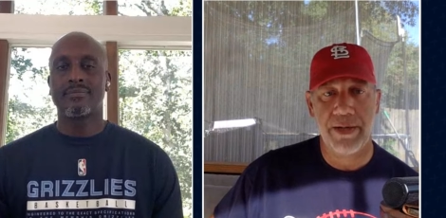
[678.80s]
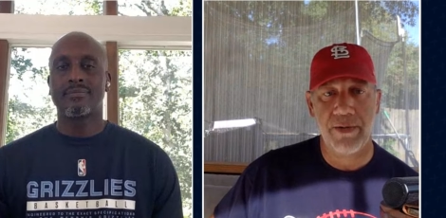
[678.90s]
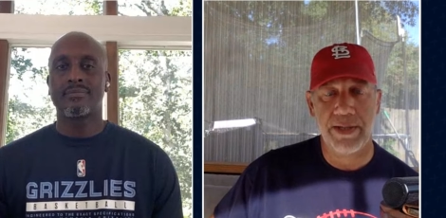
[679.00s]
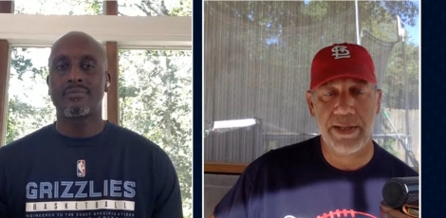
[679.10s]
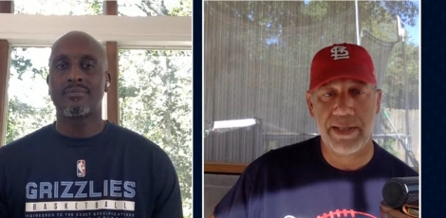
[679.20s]

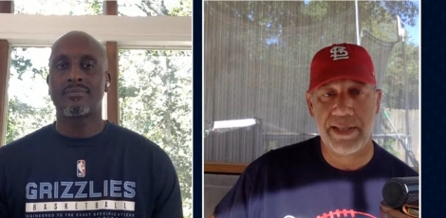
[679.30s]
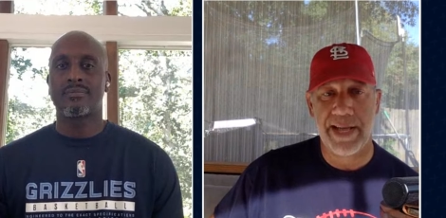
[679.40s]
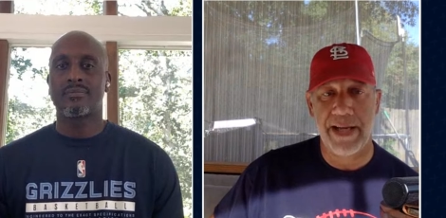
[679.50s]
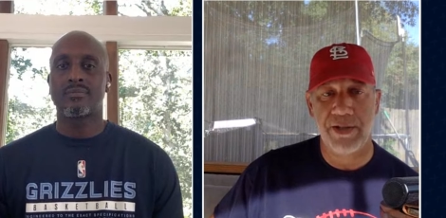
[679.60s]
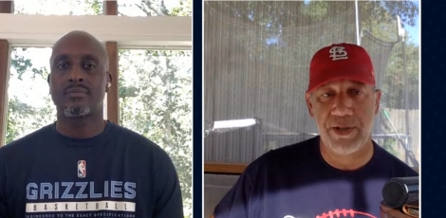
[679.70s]
Speaker 1: Grizzly
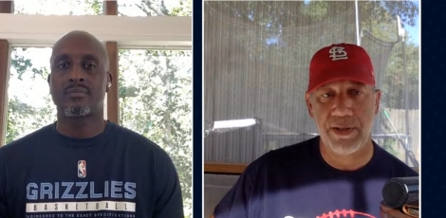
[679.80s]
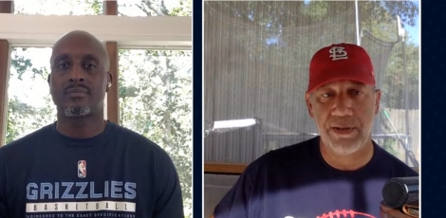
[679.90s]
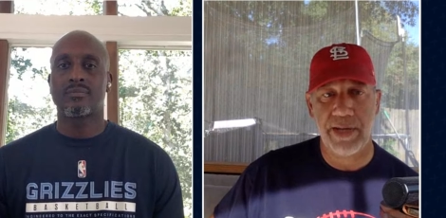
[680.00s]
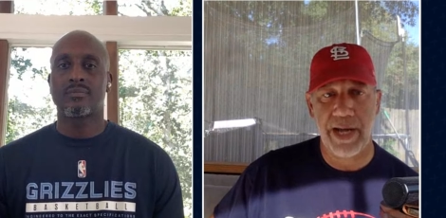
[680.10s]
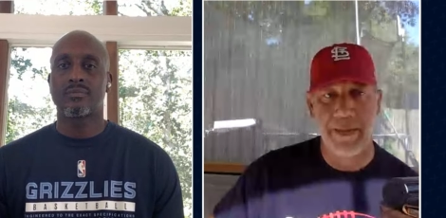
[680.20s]
schedule
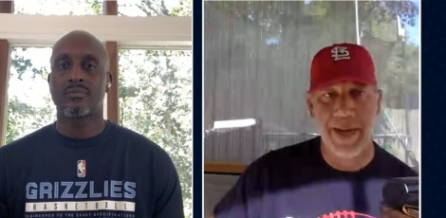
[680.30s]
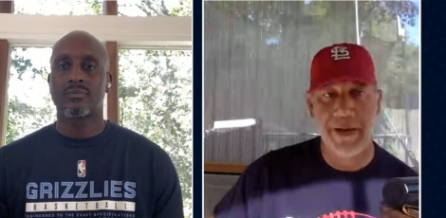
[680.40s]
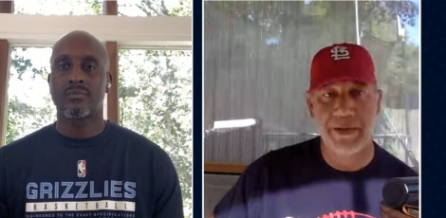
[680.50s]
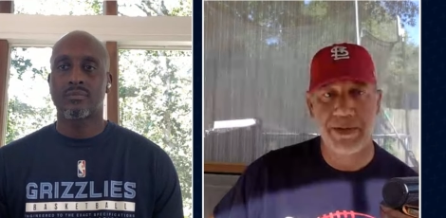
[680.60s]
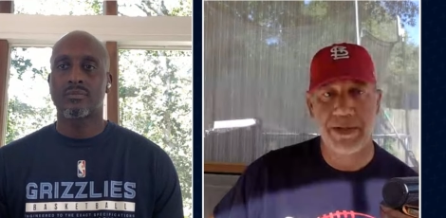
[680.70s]
came
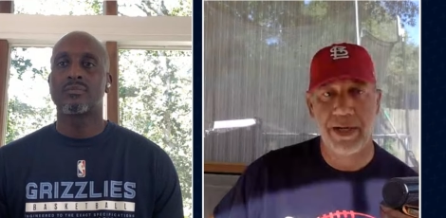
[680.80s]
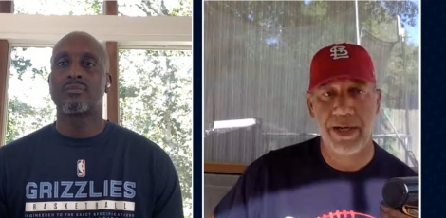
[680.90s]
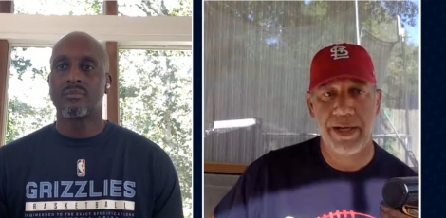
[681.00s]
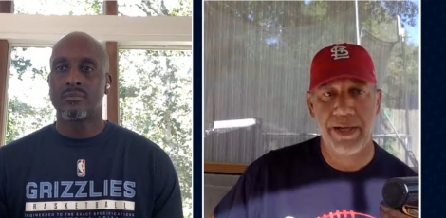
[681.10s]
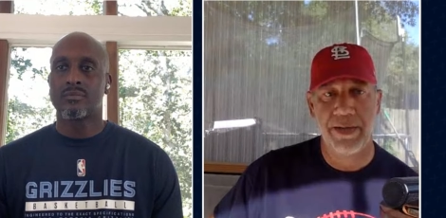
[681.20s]
out uh,
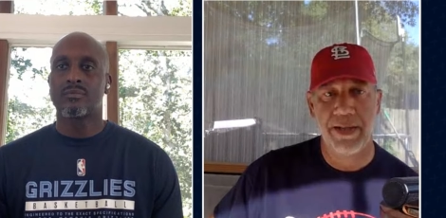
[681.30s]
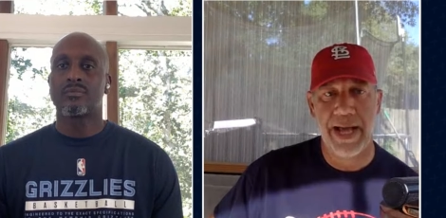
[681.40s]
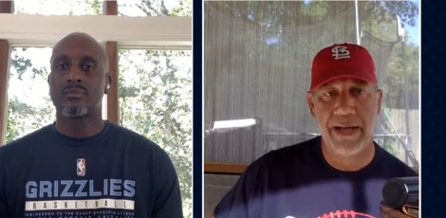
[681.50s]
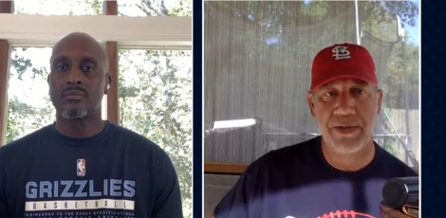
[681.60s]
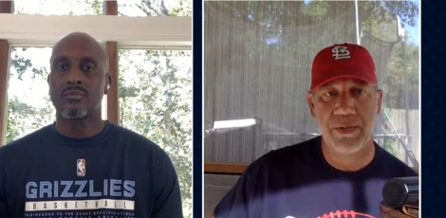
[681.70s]
in the
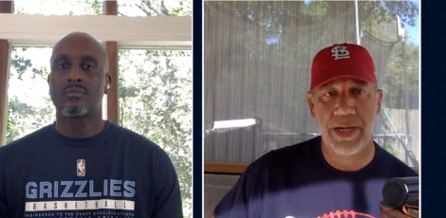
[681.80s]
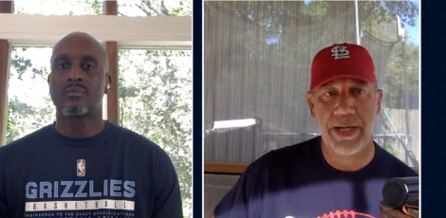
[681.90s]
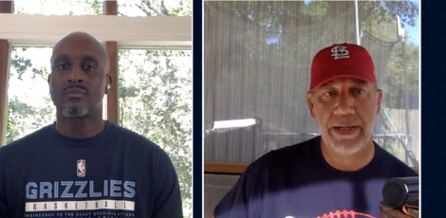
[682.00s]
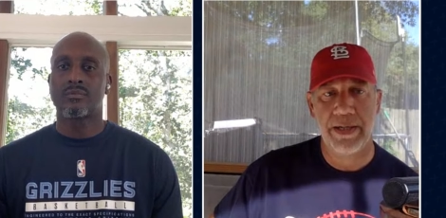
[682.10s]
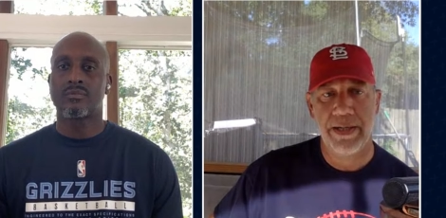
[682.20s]
last
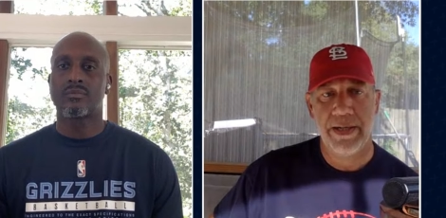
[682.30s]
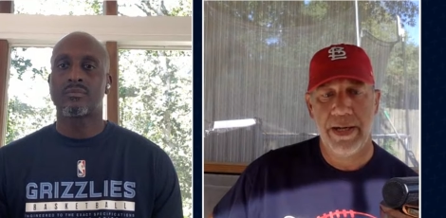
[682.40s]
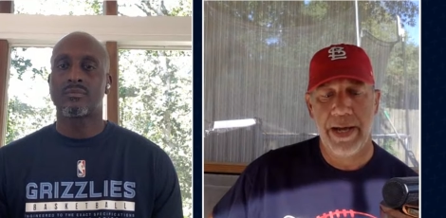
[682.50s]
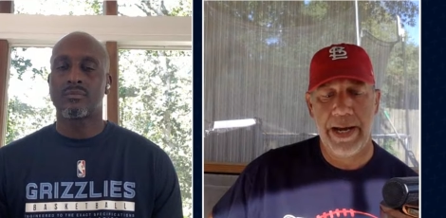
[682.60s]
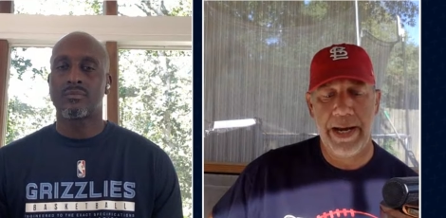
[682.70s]
week,
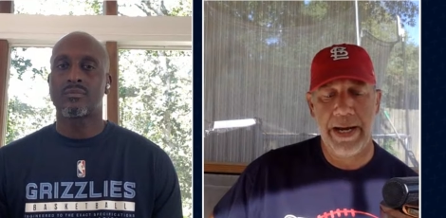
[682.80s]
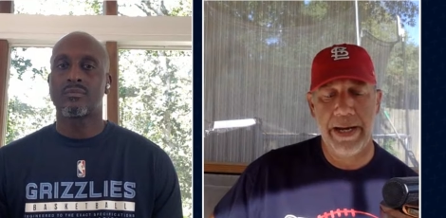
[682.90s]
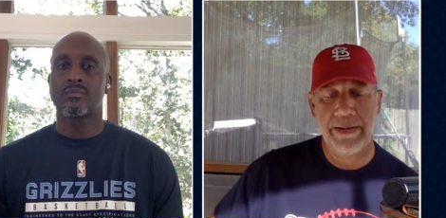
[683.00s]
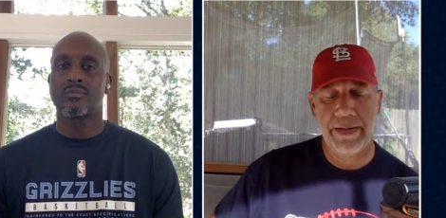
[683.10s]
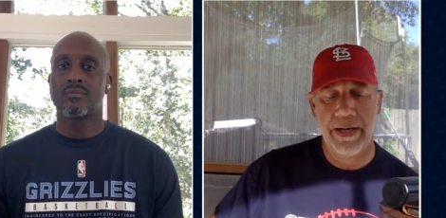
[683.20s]

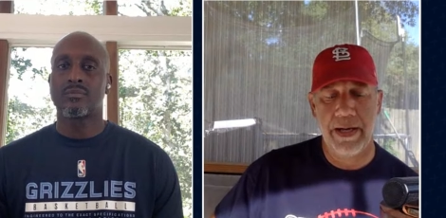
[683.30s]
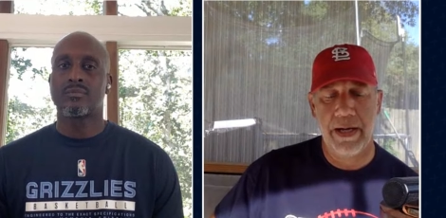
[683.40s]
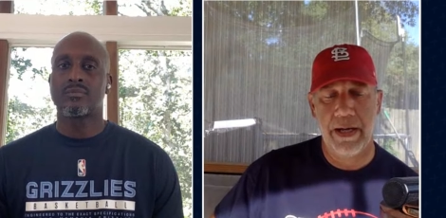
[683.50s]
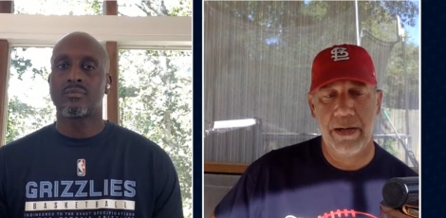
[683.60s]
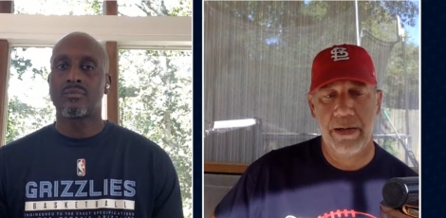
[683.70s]
and
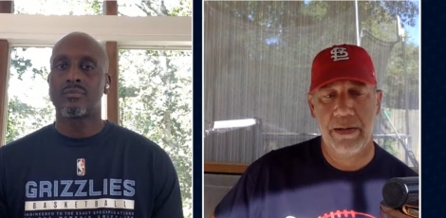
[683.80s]
uh,